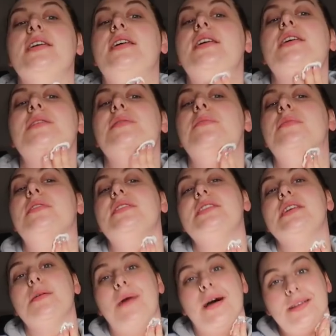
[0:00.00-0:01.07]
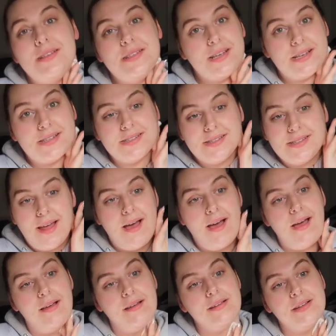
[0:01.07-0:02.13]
To Manchester.